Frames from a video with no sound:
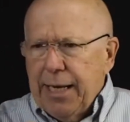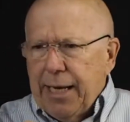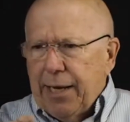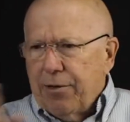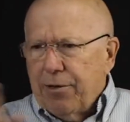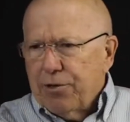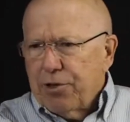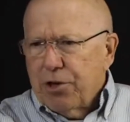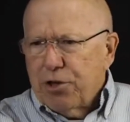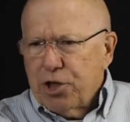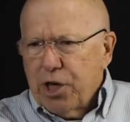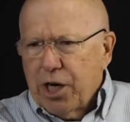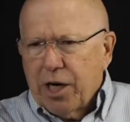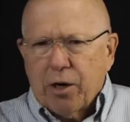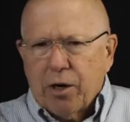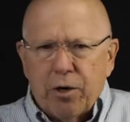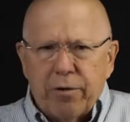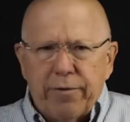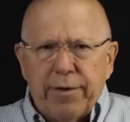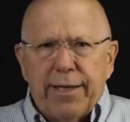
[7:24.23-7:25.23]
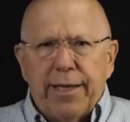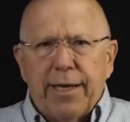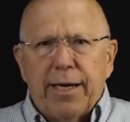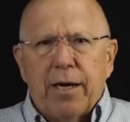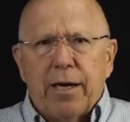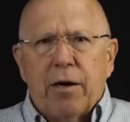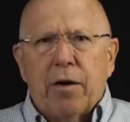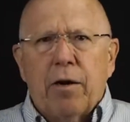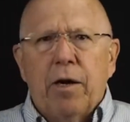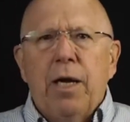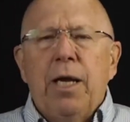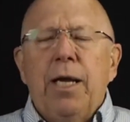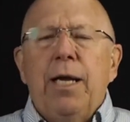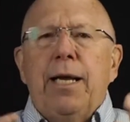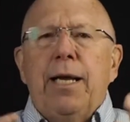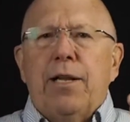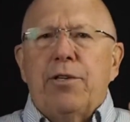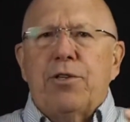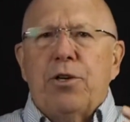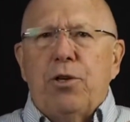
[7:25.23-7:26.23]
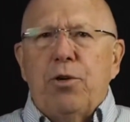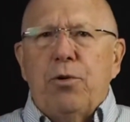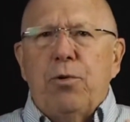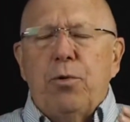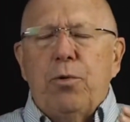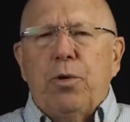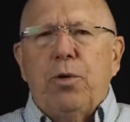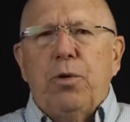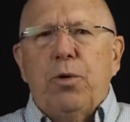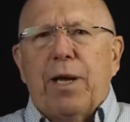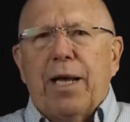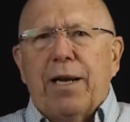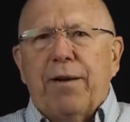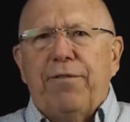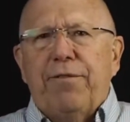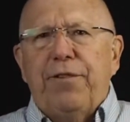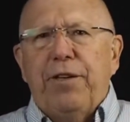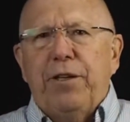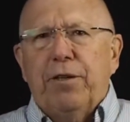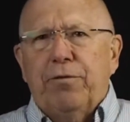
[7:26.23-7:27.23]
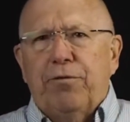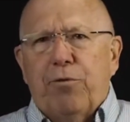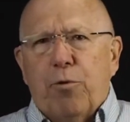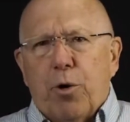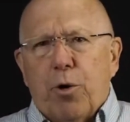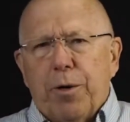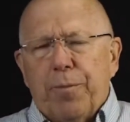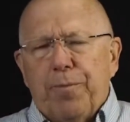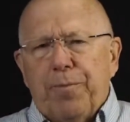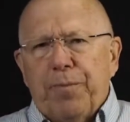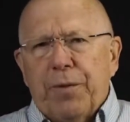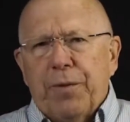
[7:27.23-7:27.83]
and there's a chair over there, and so you get a feel for it.